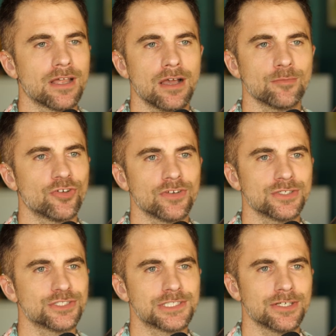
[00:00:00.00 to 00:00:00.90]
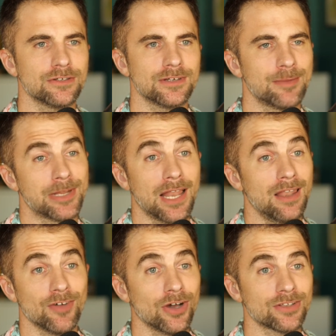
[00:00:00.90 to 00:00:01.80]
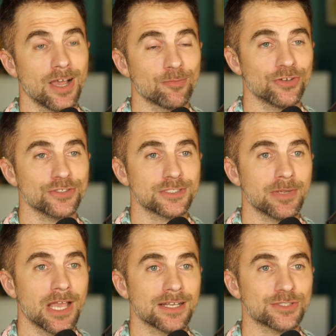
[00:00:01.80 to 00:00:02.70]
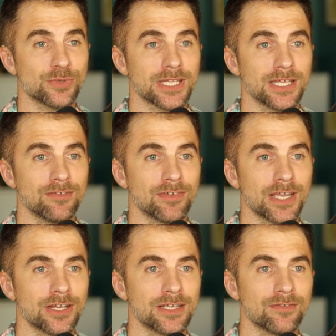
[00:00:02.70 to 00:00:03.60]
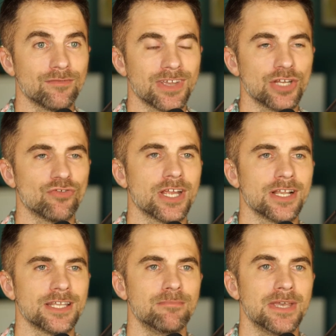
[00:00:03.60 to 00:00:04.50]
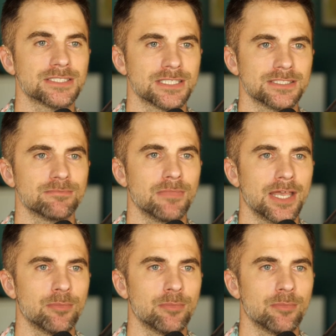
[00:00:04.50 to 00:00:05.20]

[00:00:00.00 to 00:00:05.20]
Tom Cruise, too. I mean, I love all Tom Cruise, to be honest with you. He very, very rarely misses, in my